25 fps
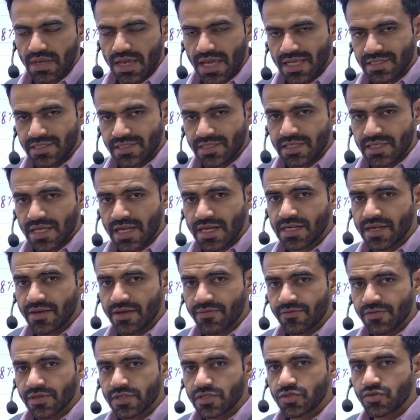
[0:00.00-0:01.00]
SEZ
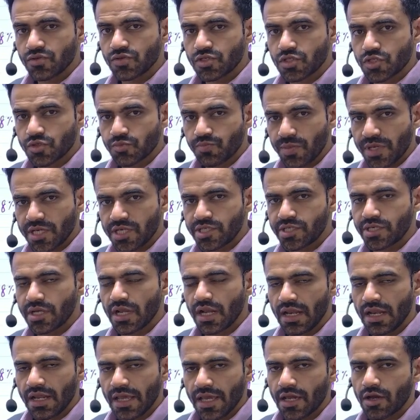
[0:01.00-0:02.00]
refers to
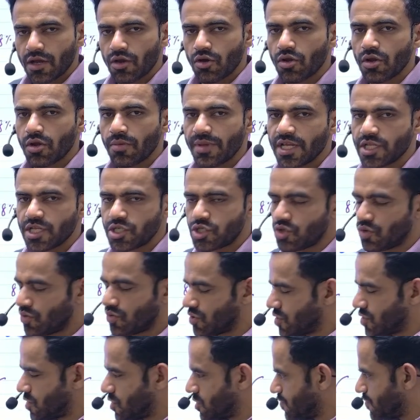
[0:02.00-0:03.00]
special economic
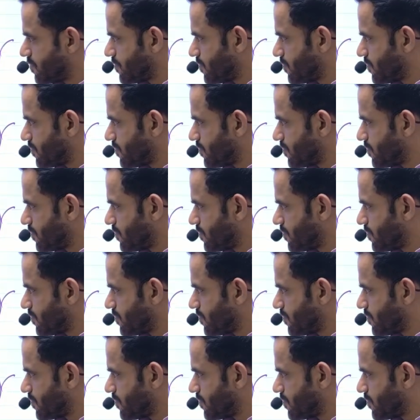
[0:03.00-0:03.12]
zones.